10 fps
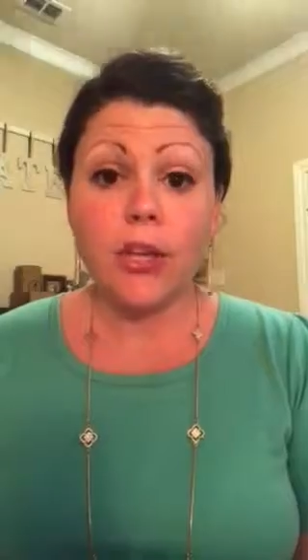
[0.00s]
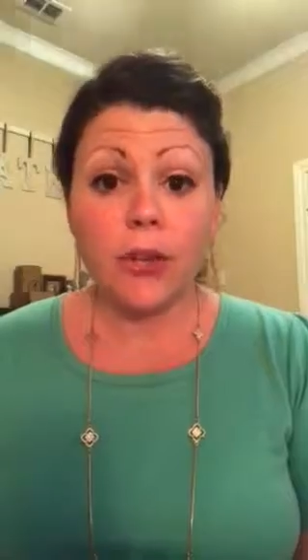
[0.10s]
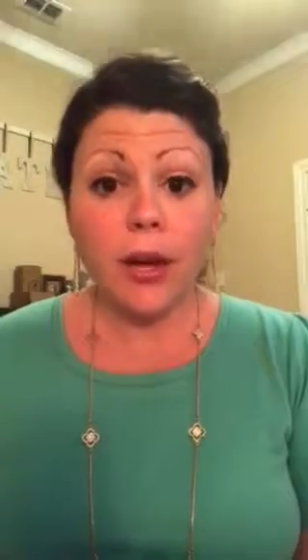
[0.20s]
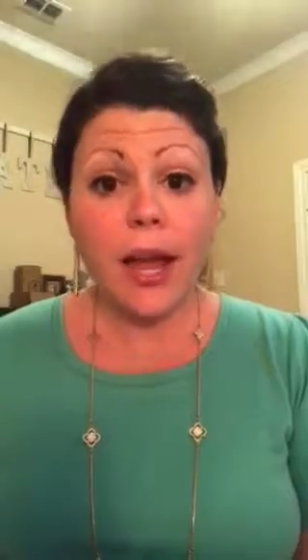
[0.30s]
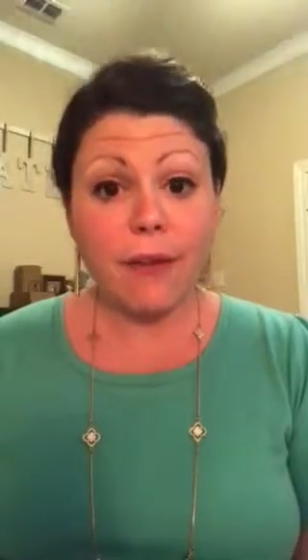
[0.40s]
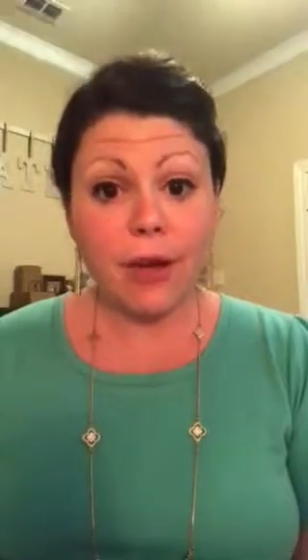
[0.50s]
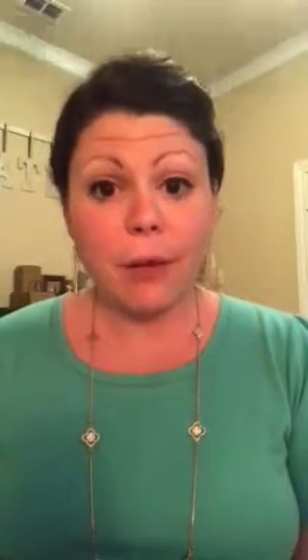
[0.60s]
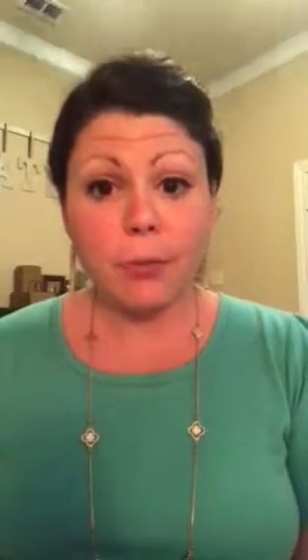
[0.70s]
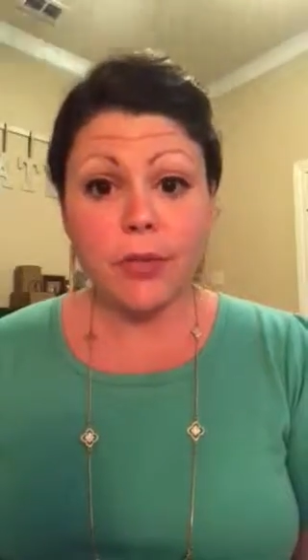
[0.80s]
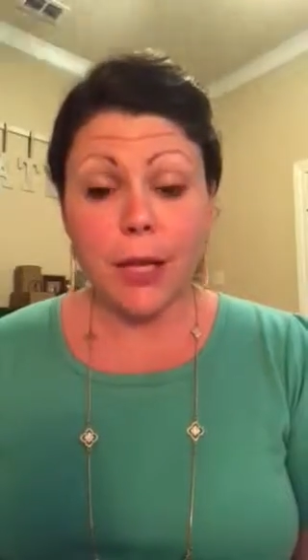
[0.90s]
you're gonna have a
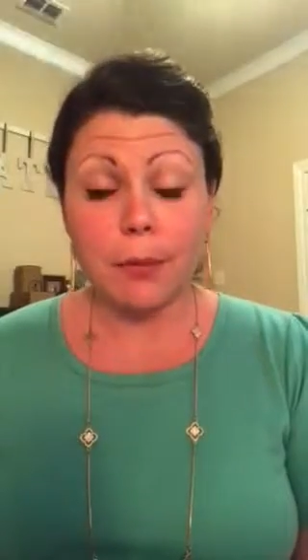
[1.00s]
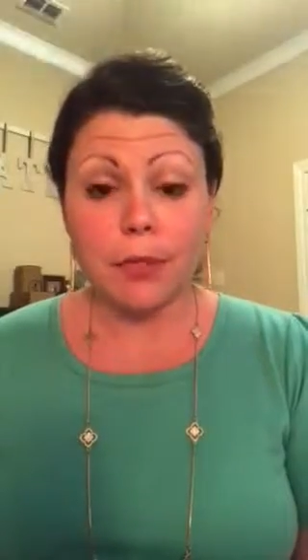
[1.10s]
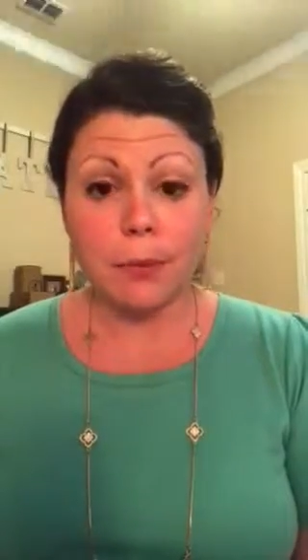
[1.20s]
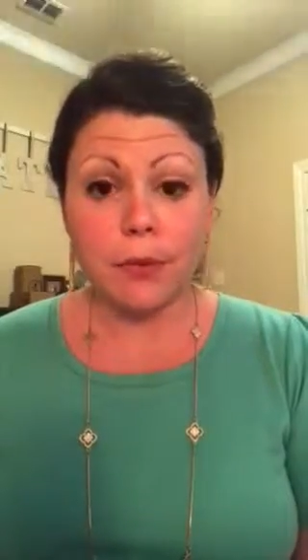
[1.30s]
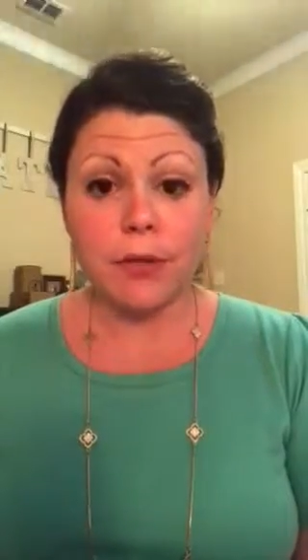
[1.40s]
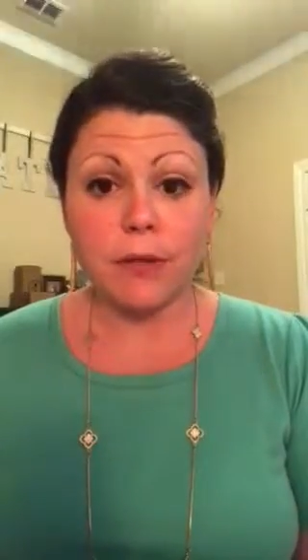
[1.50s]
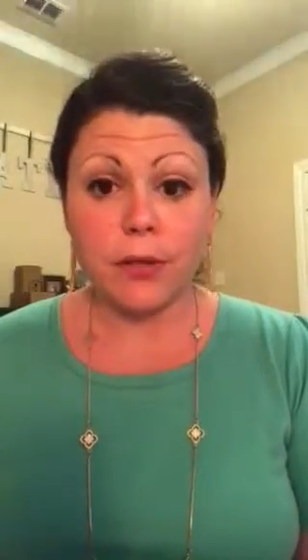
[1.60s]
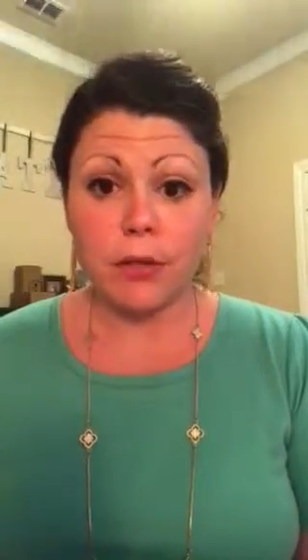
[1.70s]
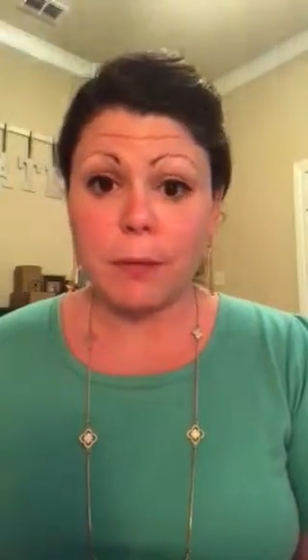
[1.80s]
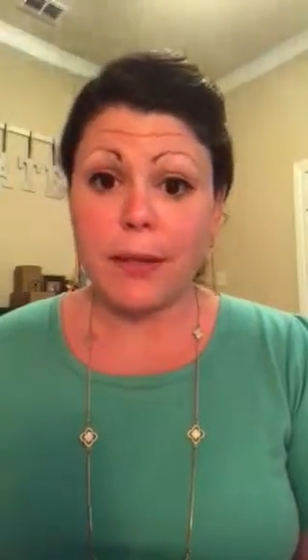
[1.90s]
couple tablespoons of
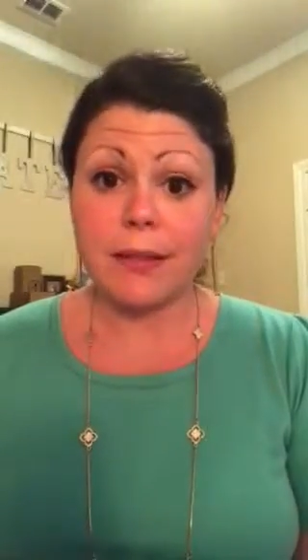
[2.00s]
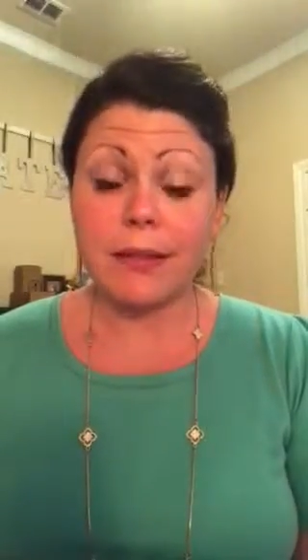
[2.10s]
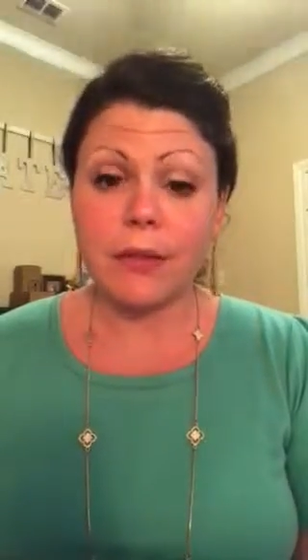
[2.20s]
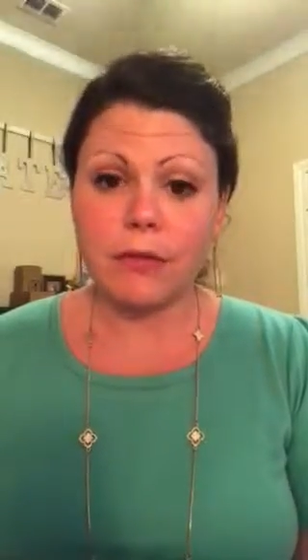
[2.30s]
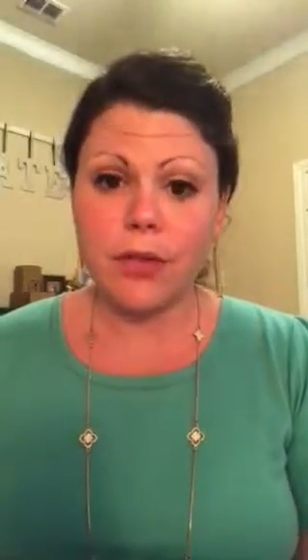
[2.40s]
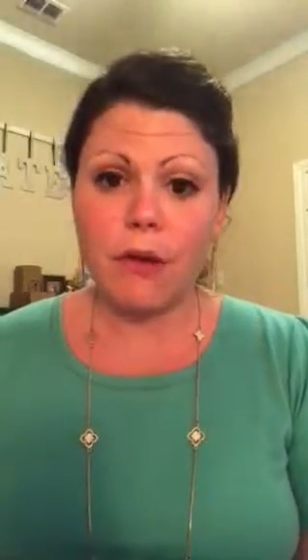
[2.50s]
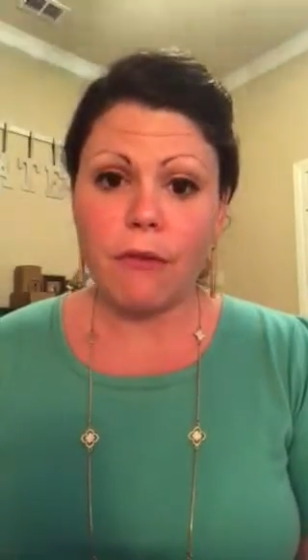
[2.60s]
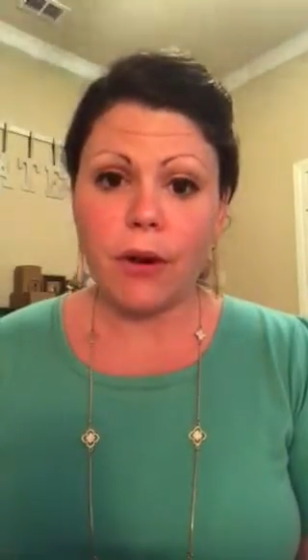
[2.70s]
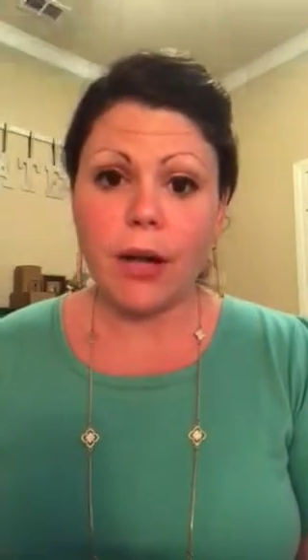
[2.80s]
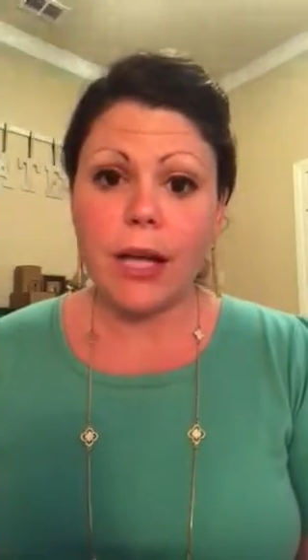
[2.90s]
your spices left
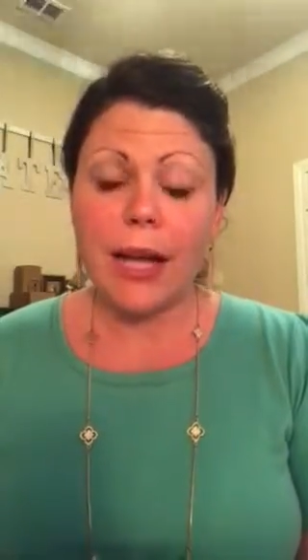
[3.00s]
over.